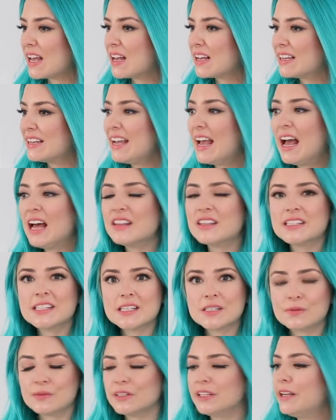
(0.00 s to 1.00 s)
Yeah, this
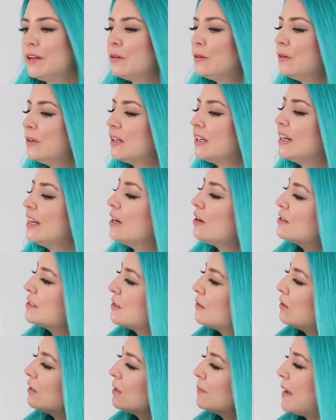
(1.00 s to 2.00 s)
is really cool. It
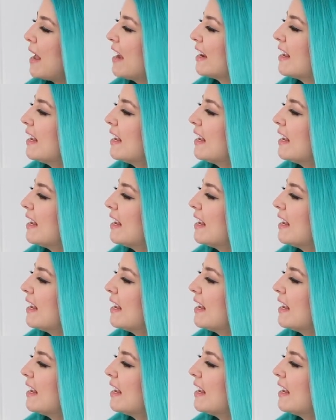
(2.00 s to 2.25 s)
also on the back